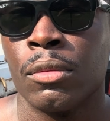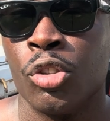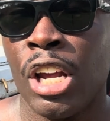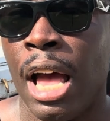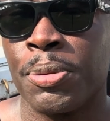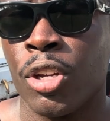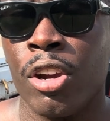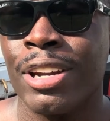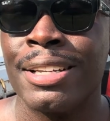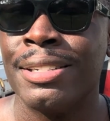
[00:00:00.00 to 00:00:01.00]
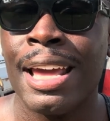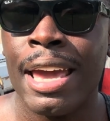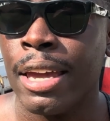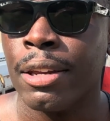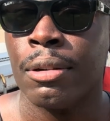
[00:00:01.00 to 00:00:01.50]
job security is
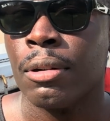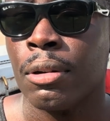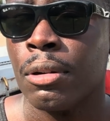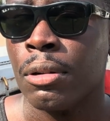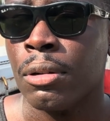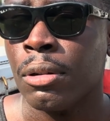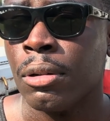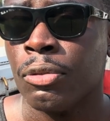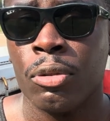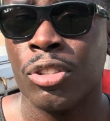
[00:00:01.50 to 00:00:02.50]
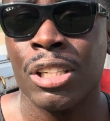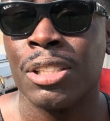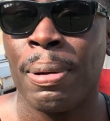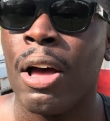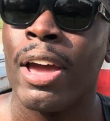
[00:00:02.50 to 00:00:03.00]
dead for just
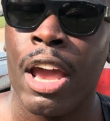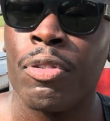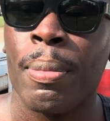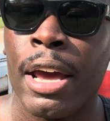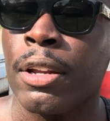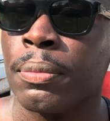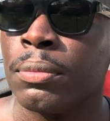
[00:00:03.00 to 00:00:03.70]
about everybody.